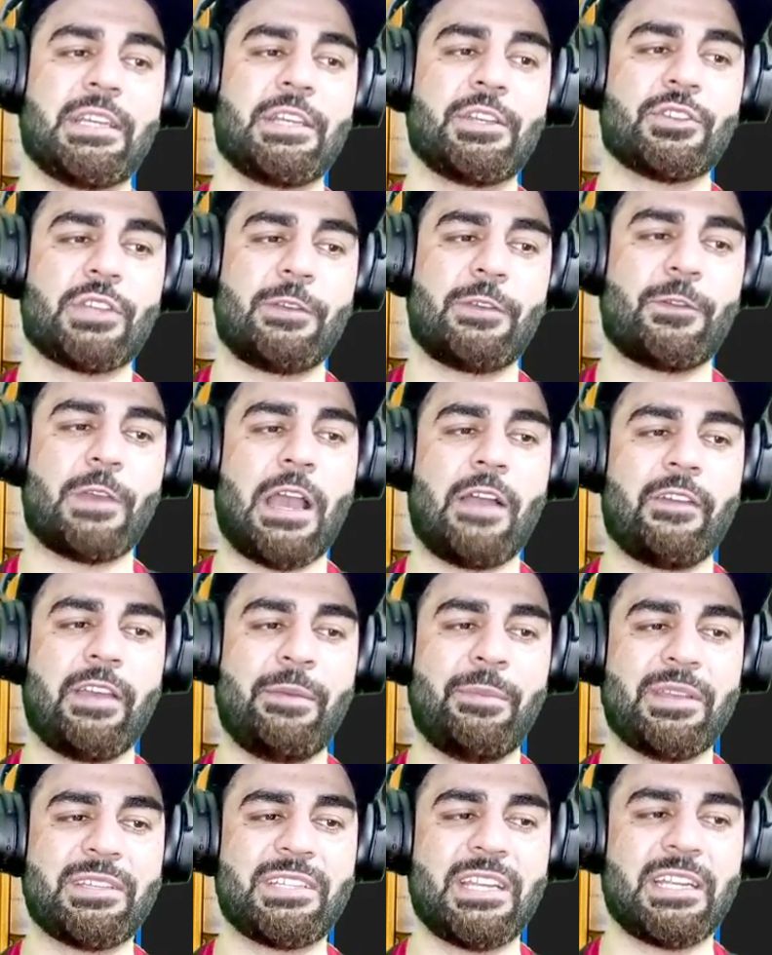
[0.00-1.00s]
So if you have
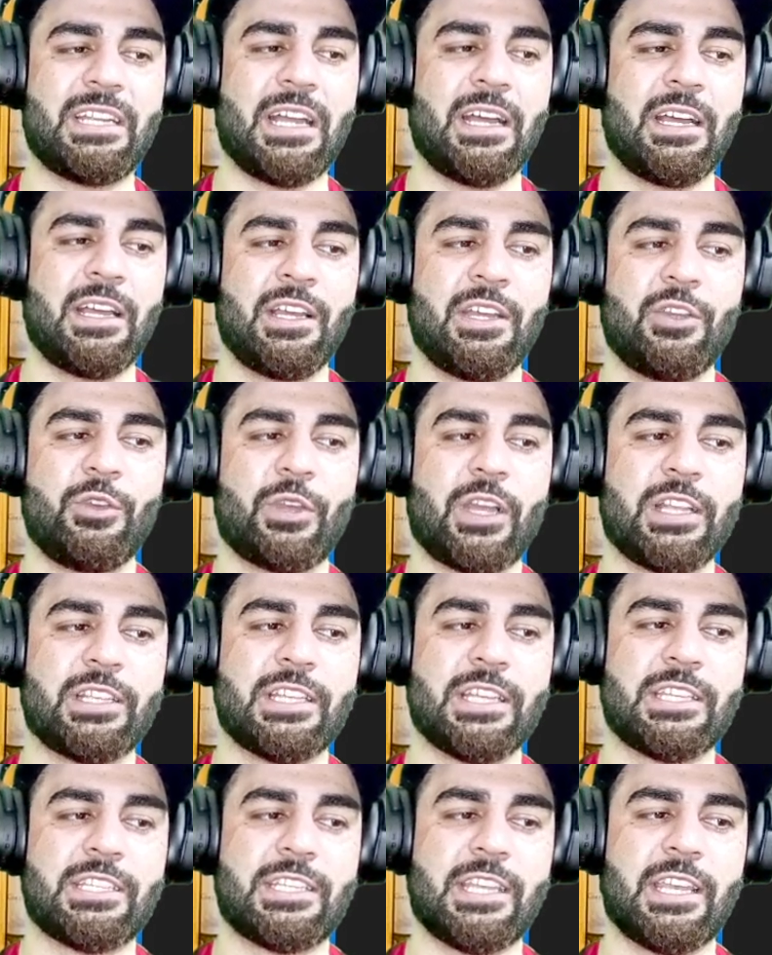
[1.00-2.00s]
image data, you can
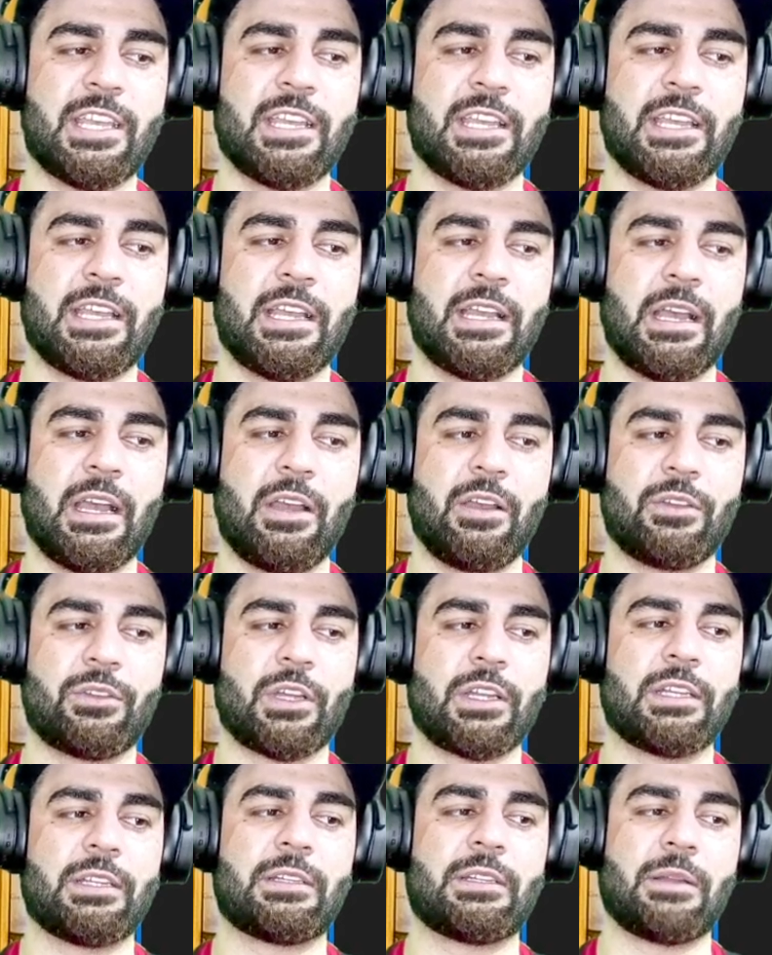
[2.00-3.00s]
just say you
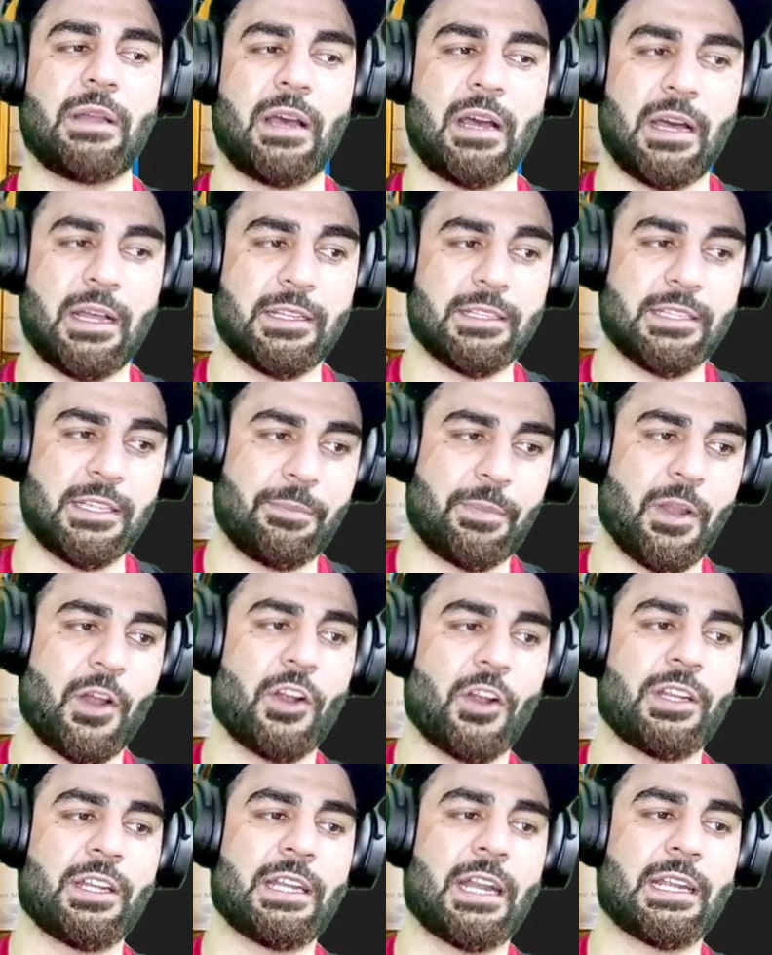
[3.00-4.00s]
can say
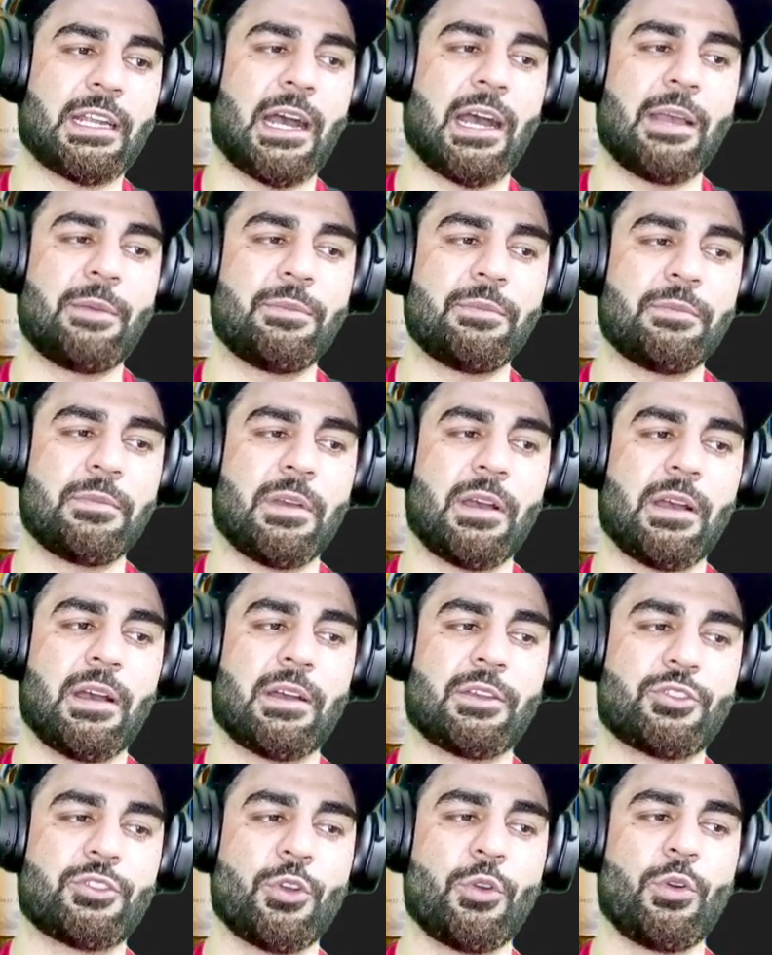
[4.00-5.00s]
plot that I am
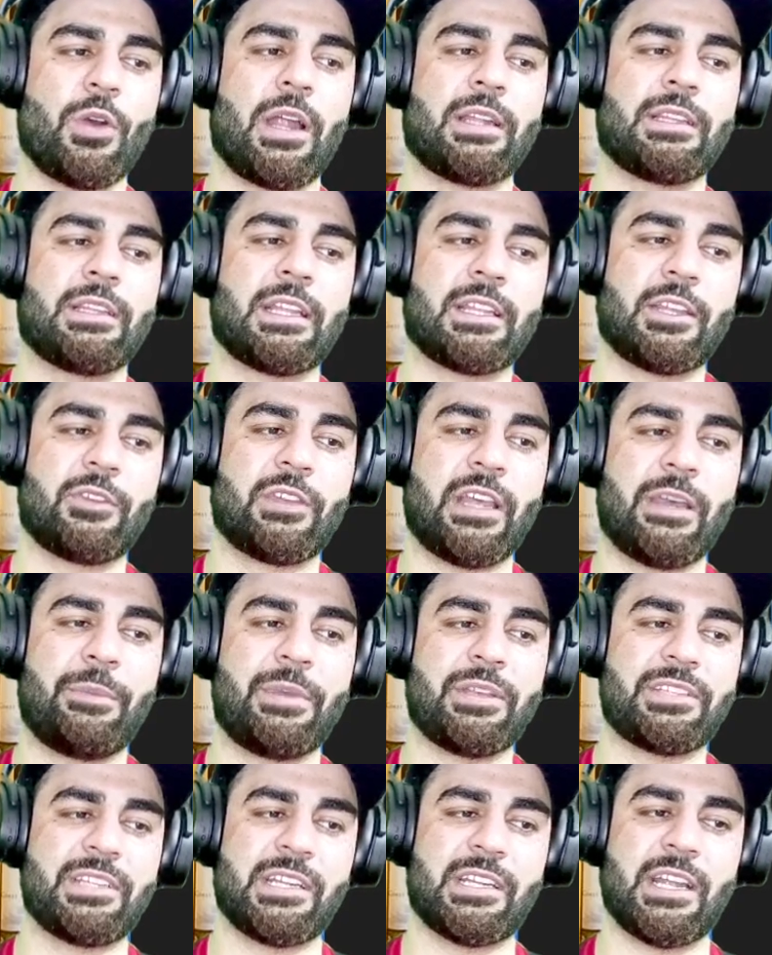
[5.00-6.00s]
show, and then give the
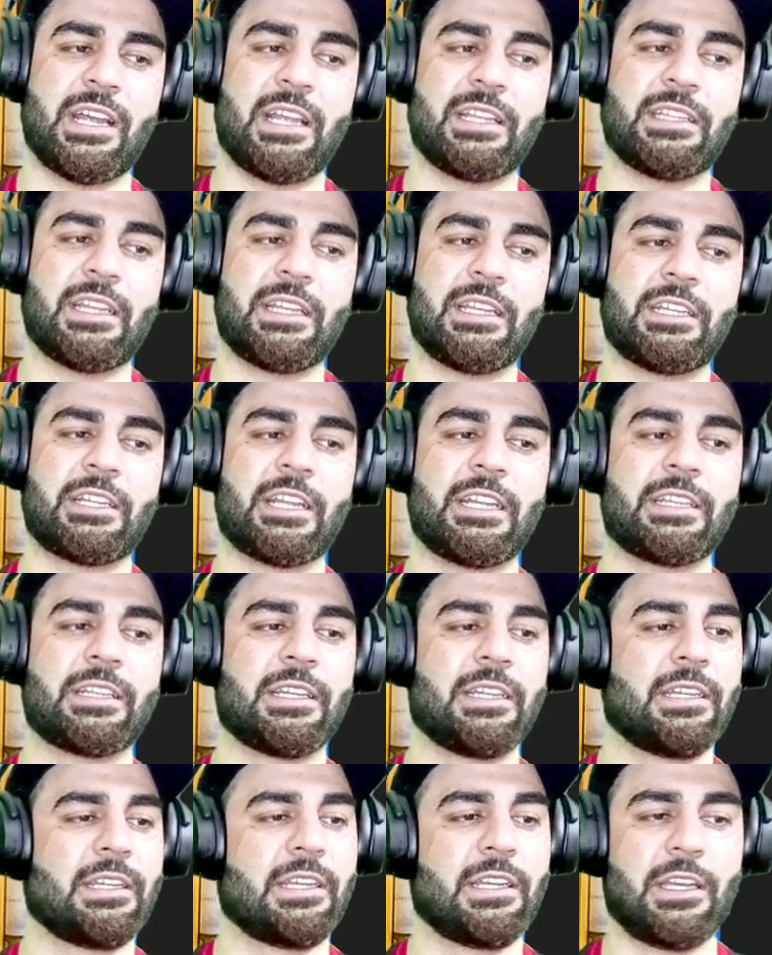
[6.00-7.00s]
image data, and then
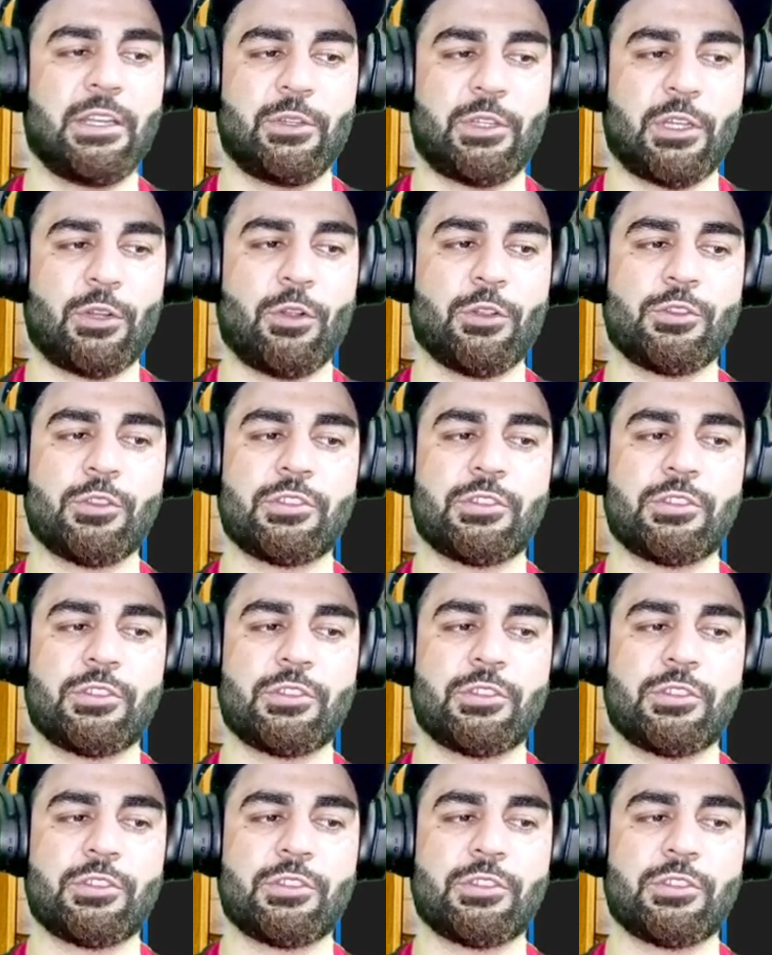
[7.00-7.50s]
you can also